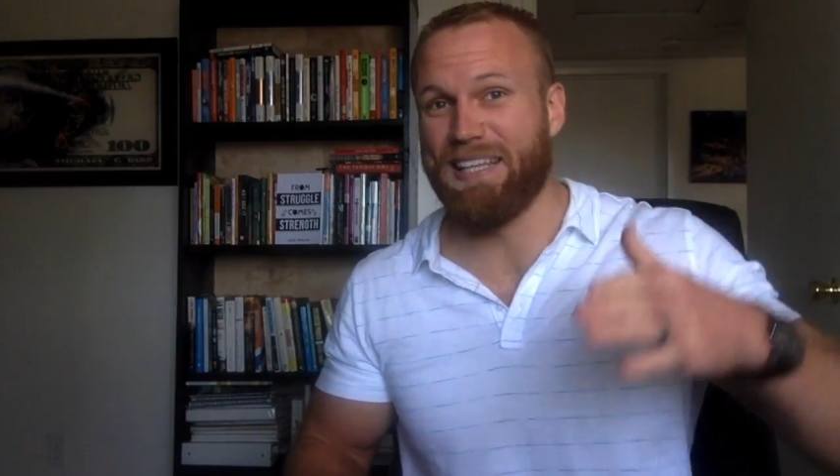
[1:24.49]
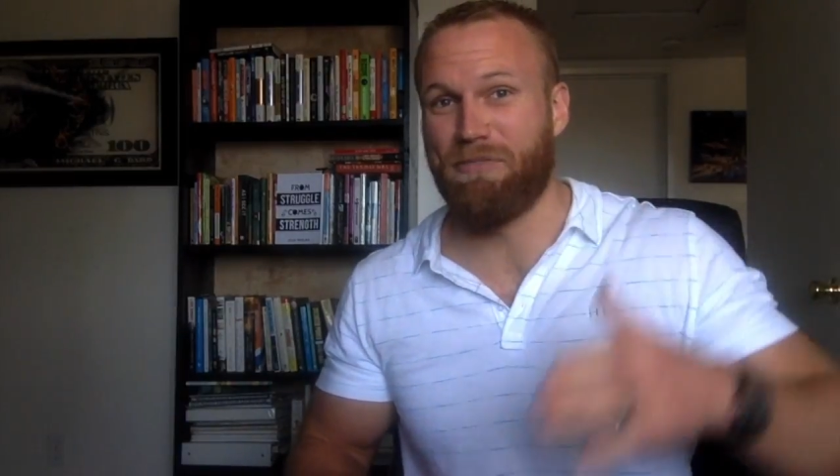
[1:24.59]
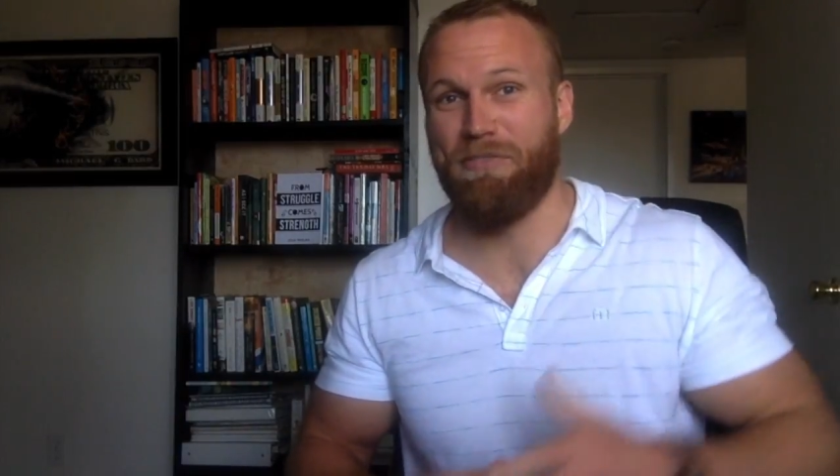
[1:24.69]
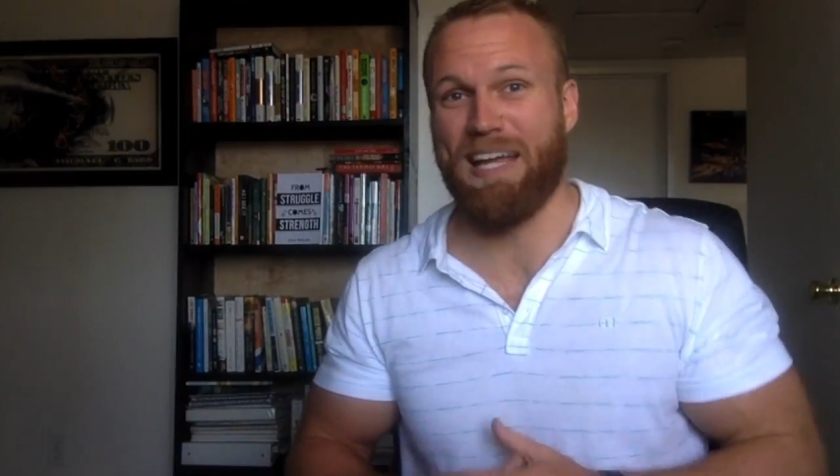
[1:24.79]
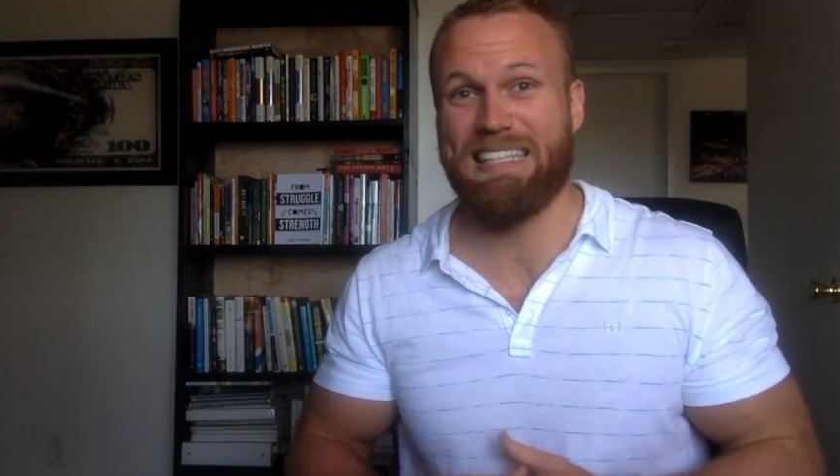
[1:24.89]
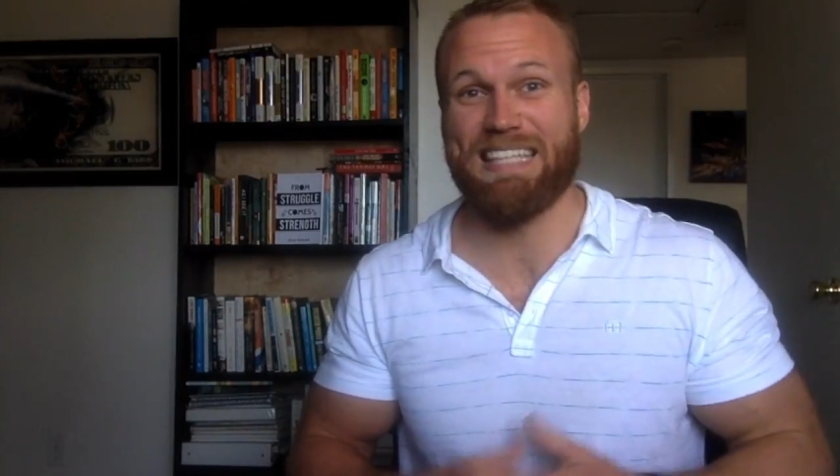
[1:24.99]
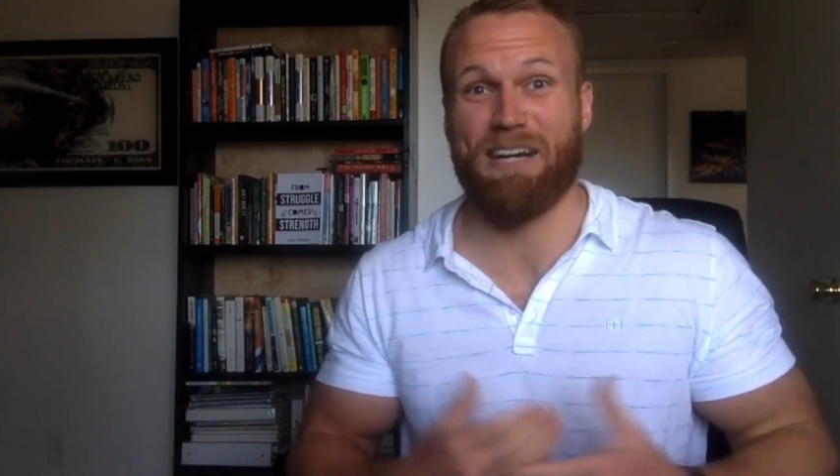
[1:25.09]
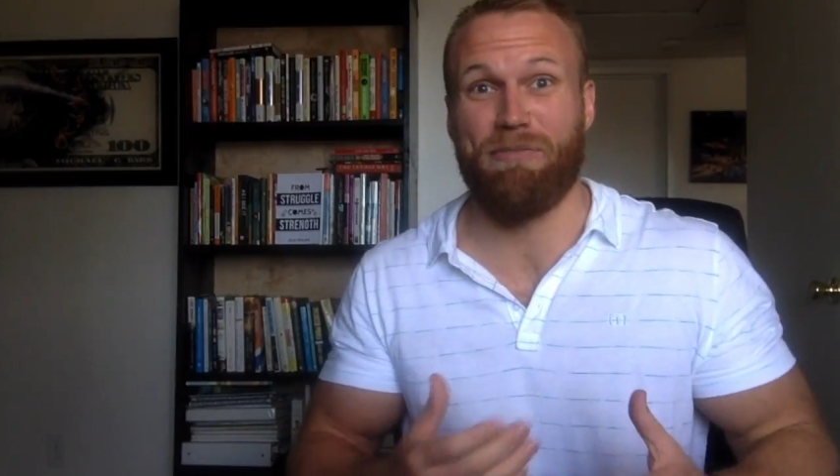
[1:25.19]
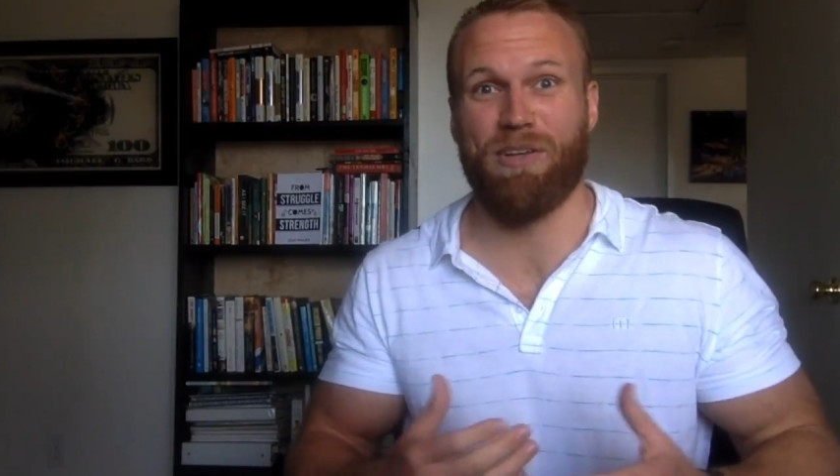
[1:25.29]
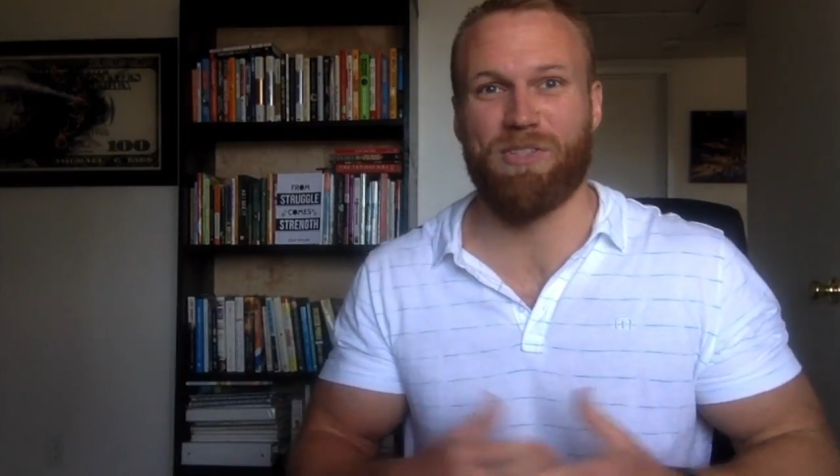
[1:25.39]
face, that
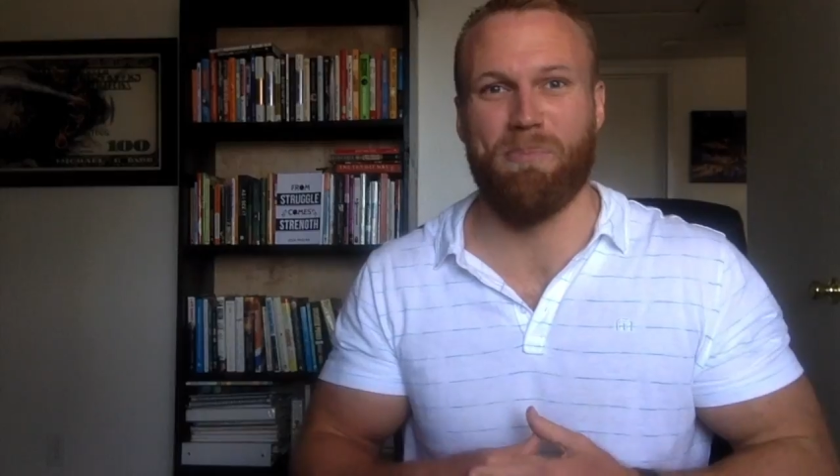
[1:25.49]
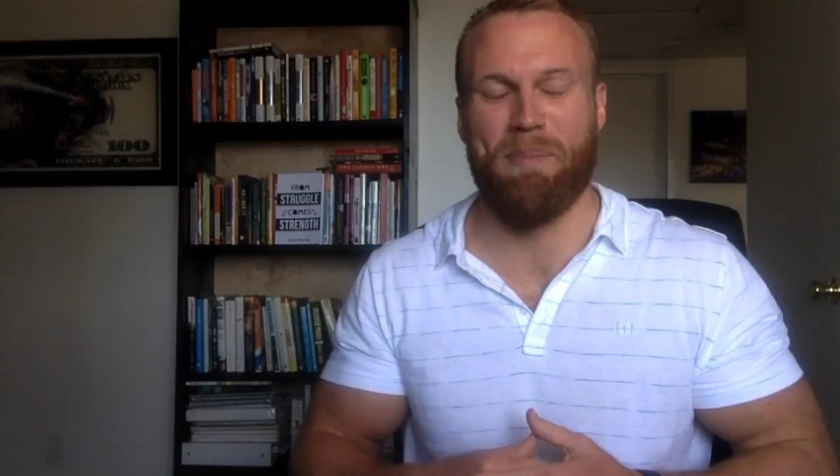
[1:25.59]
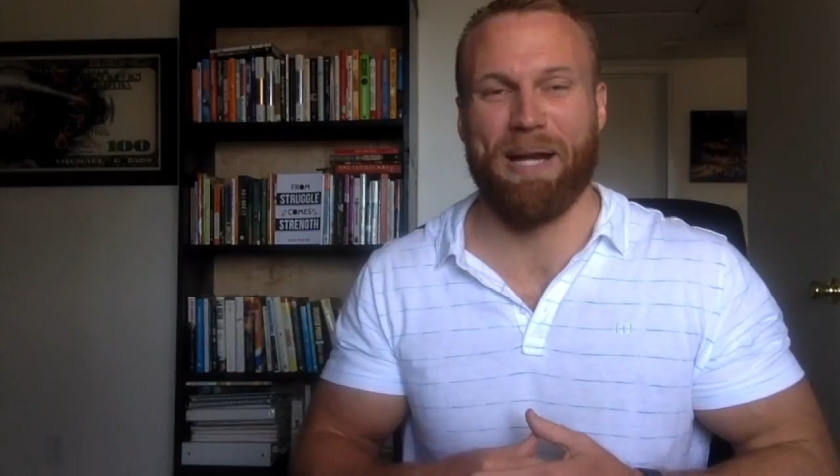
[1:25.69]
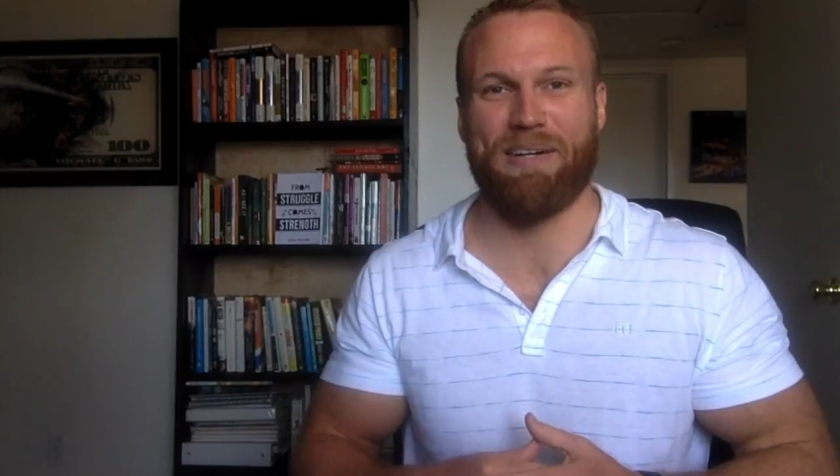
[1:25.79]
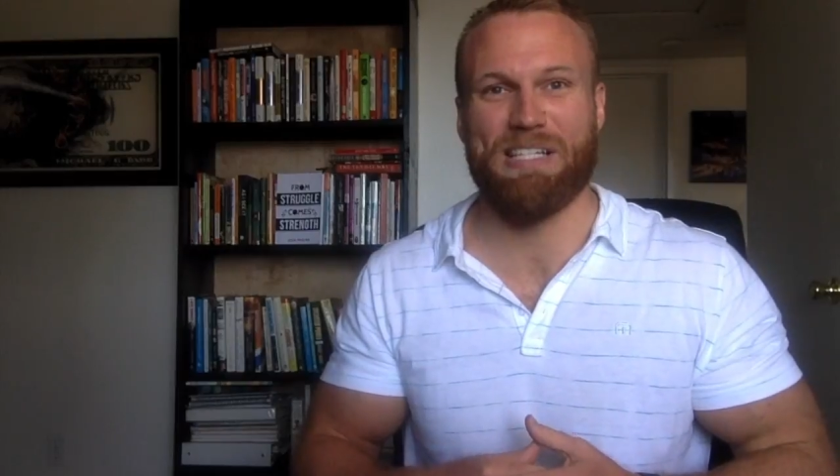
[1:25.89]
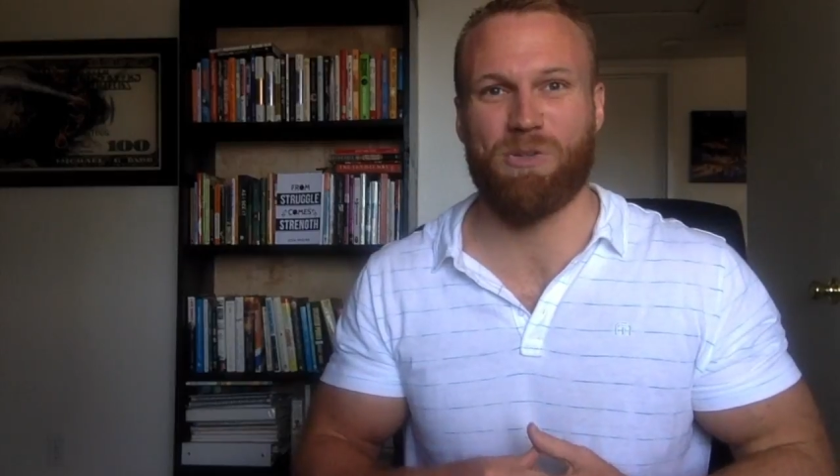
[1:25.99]
it feels embarrassed,